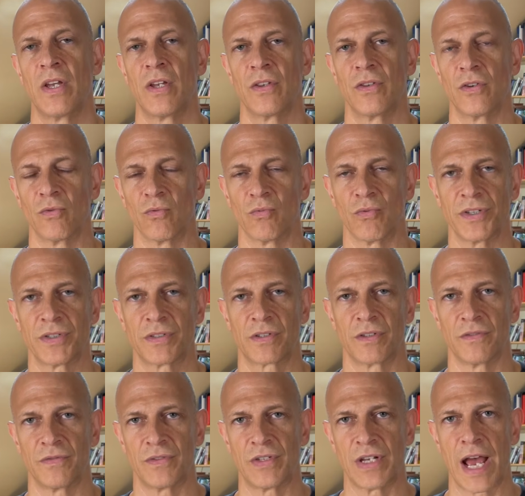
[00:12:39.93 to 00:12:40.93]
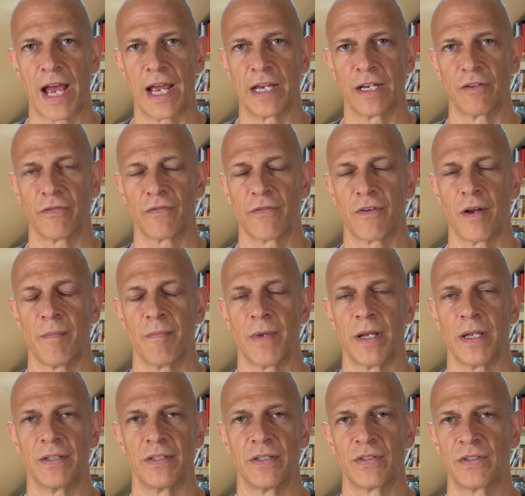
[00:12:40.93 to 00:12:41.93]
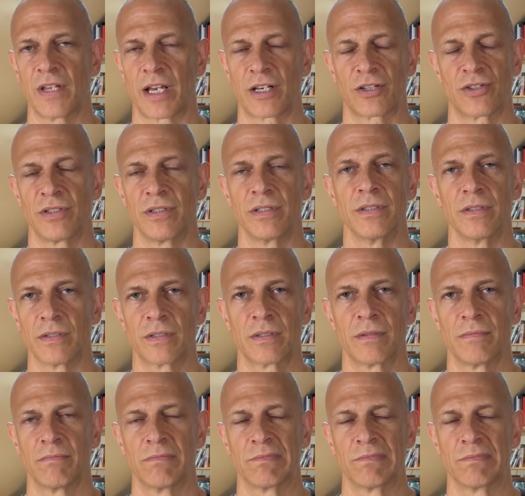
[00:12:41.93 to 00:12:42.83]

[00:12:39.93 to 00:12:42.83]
risk of dying from dissection is